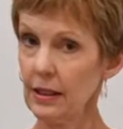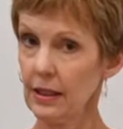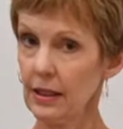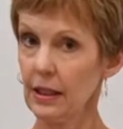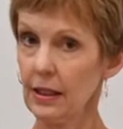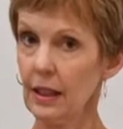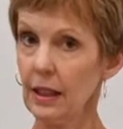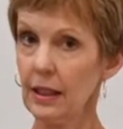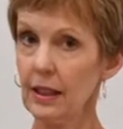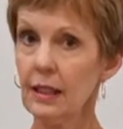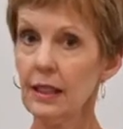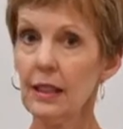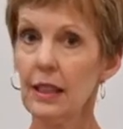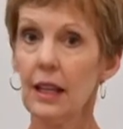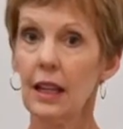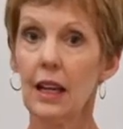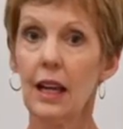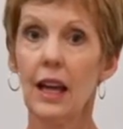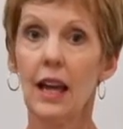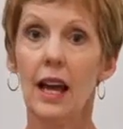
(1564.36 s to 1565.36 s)
done,
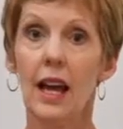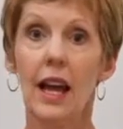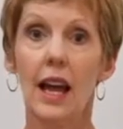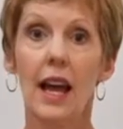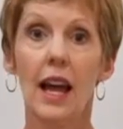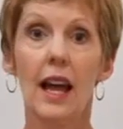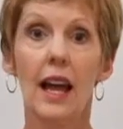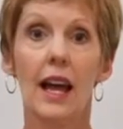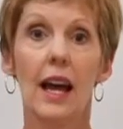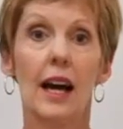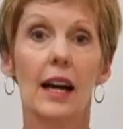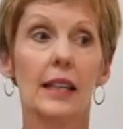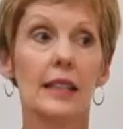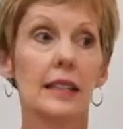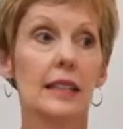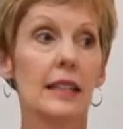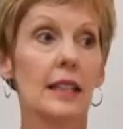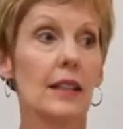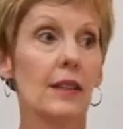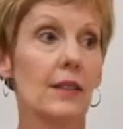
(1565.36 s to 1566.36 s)

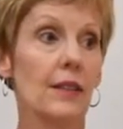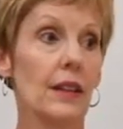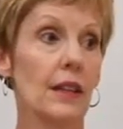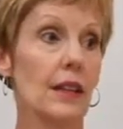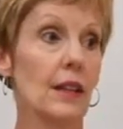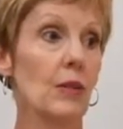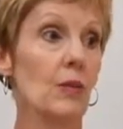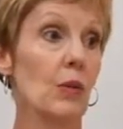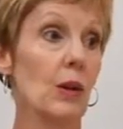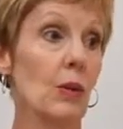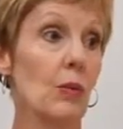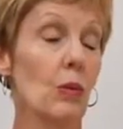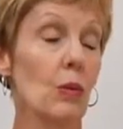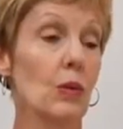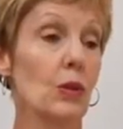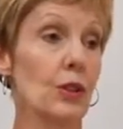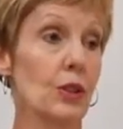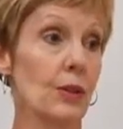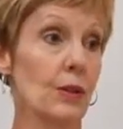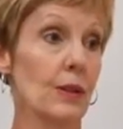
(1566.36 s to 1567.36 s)
and then we will
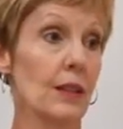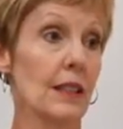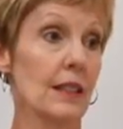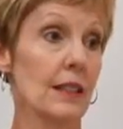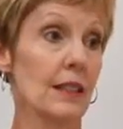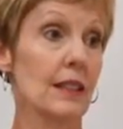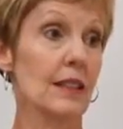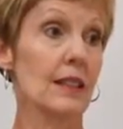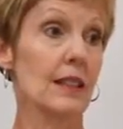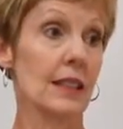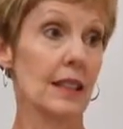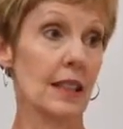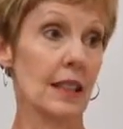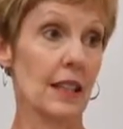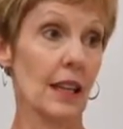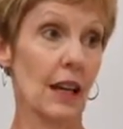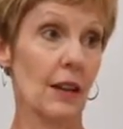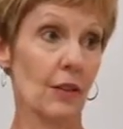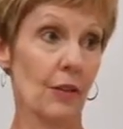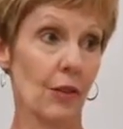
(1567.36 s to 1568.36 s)
do this
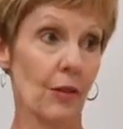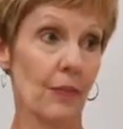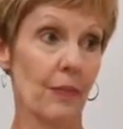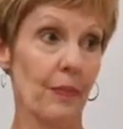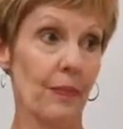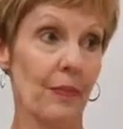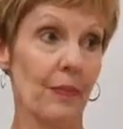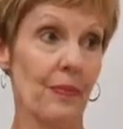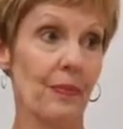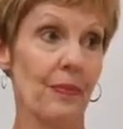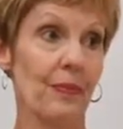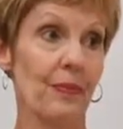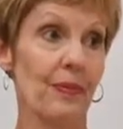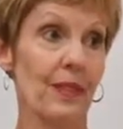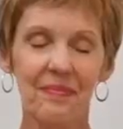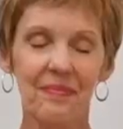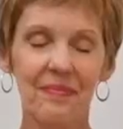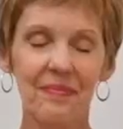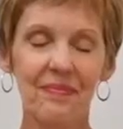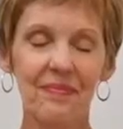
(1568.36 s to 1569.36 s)
together.
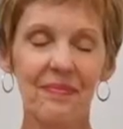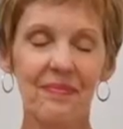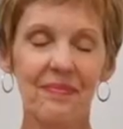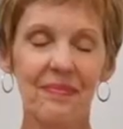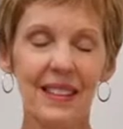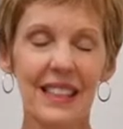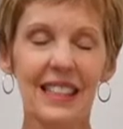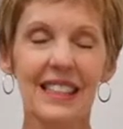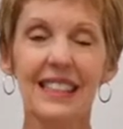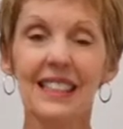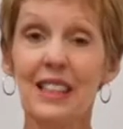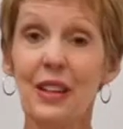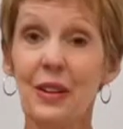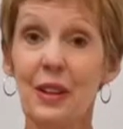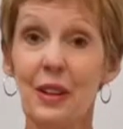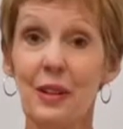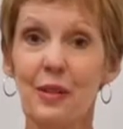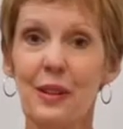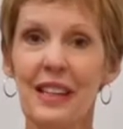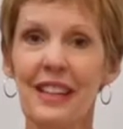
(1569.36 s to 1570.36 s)
So
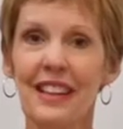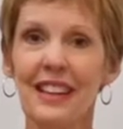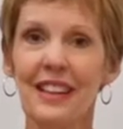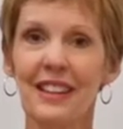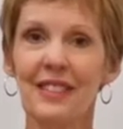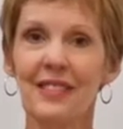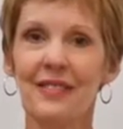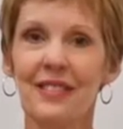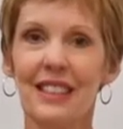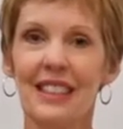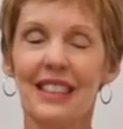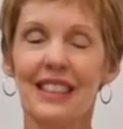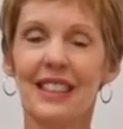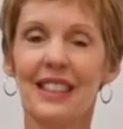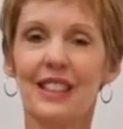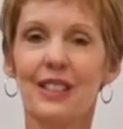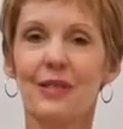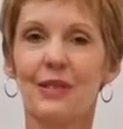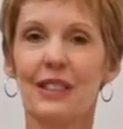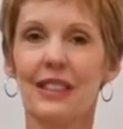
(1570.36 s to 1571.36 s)
here we go.
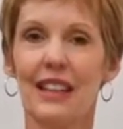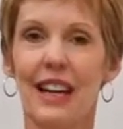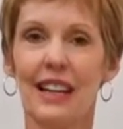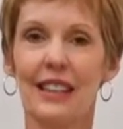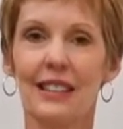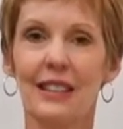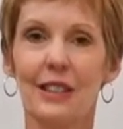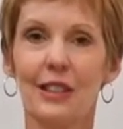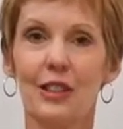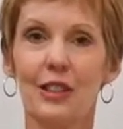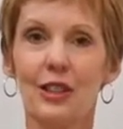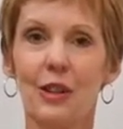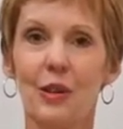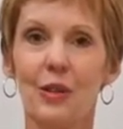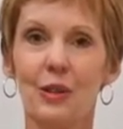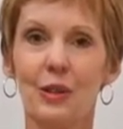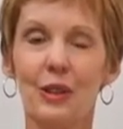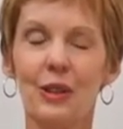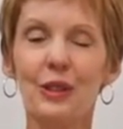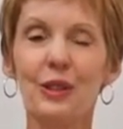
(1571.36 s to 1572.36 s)
Relax the
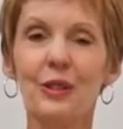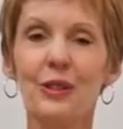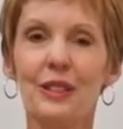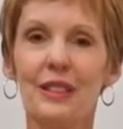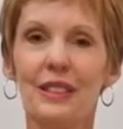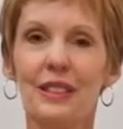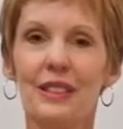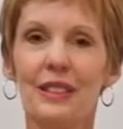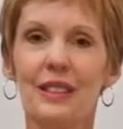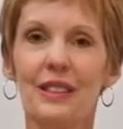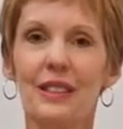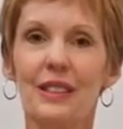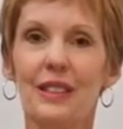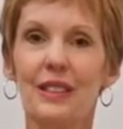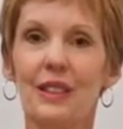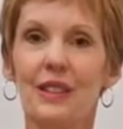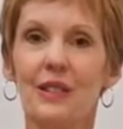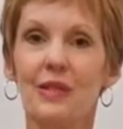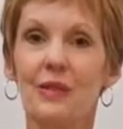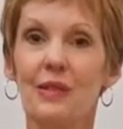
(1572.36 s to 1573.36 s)
shoulders,
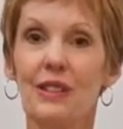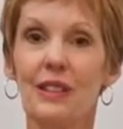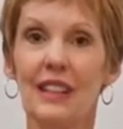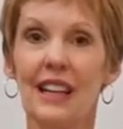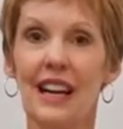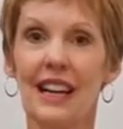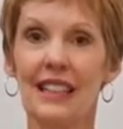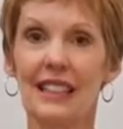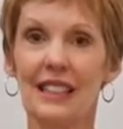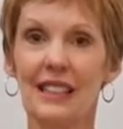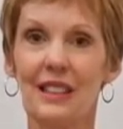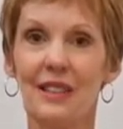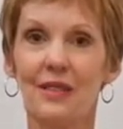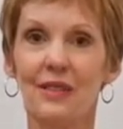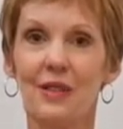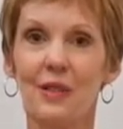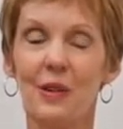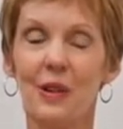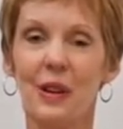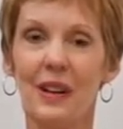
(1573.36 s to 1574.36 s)
relax the
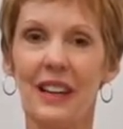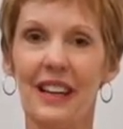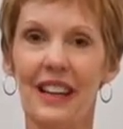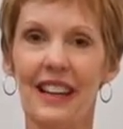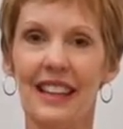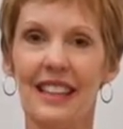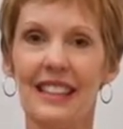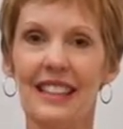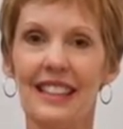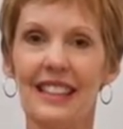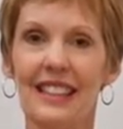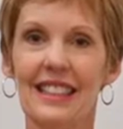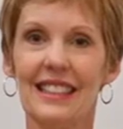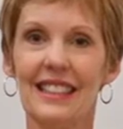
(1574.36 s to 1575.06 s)
forehead.